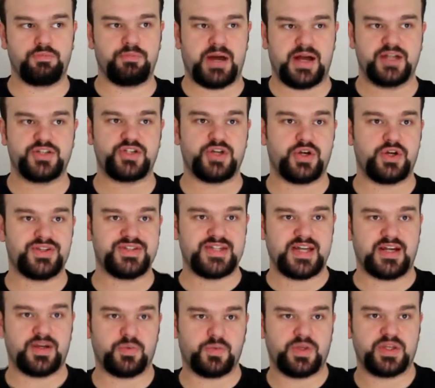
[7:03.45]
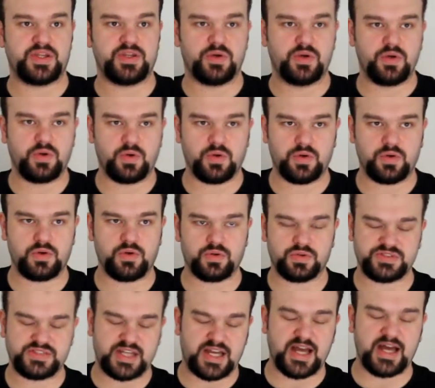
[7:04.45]
Banjo has done it with the Hawk or
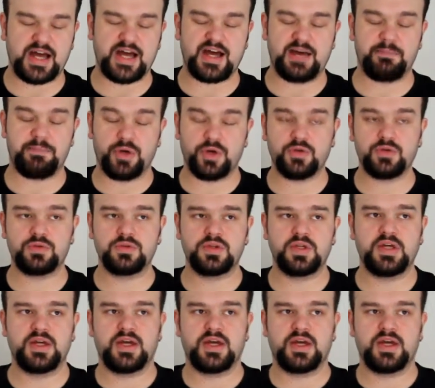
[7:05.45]
Taka bottle,